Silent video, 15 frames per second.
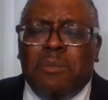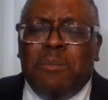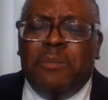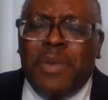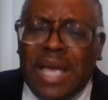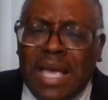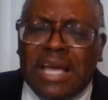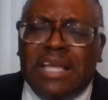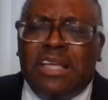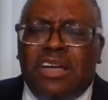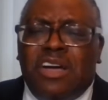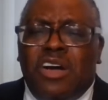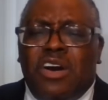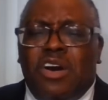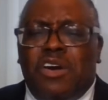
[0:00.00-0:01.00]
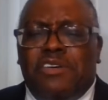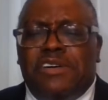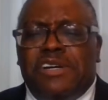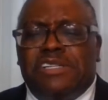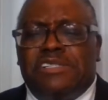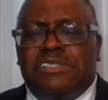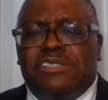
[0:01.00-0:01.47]
Be
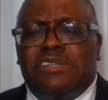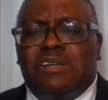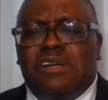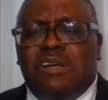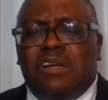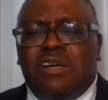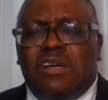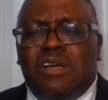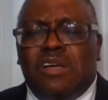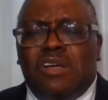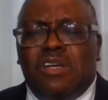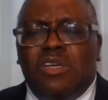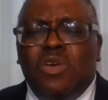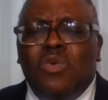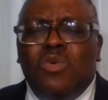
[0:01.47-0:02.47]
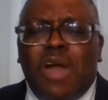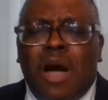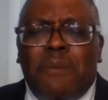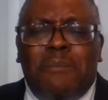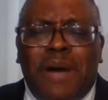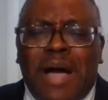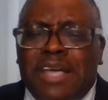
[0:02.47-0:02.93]
encouraged. You're
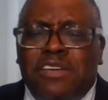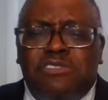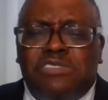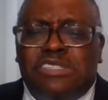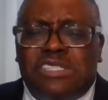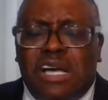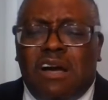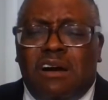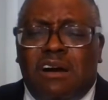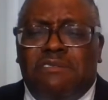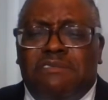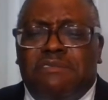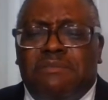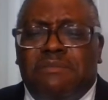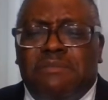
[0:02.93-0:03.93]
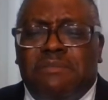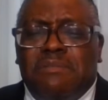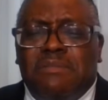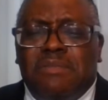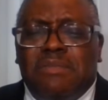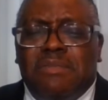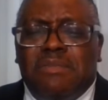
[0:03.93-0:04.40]
not by yourself.
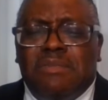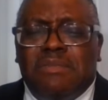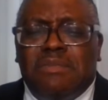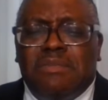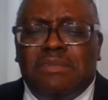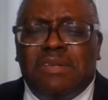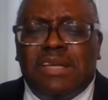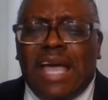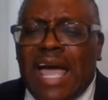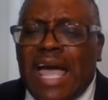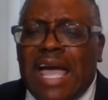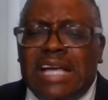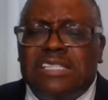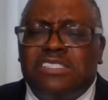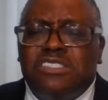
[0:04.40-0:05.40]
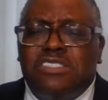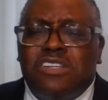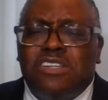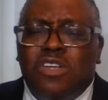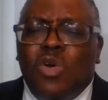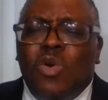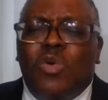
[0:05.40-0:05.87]
Cast
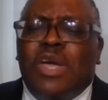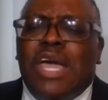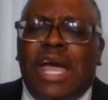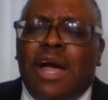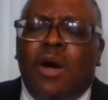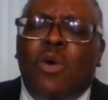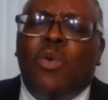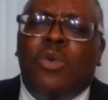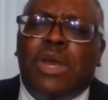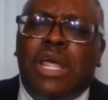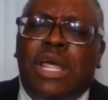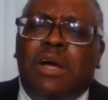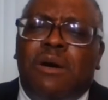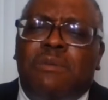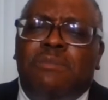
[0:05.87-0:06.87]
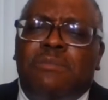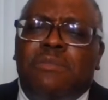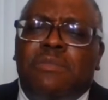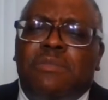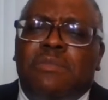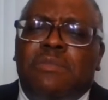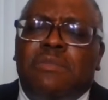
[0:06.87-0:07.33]
your care on Him.
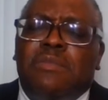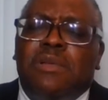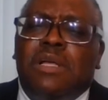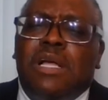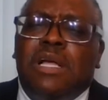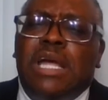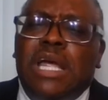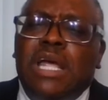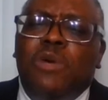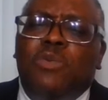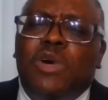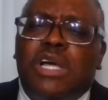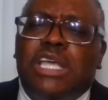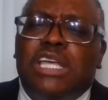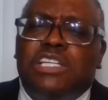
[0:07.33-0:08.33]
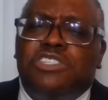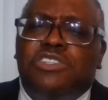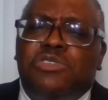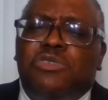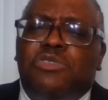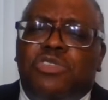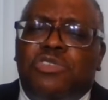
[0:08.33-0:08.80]
He will
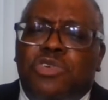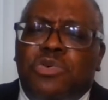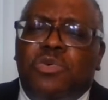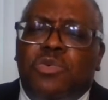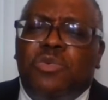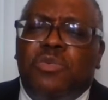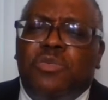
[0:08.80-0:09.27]
get you through.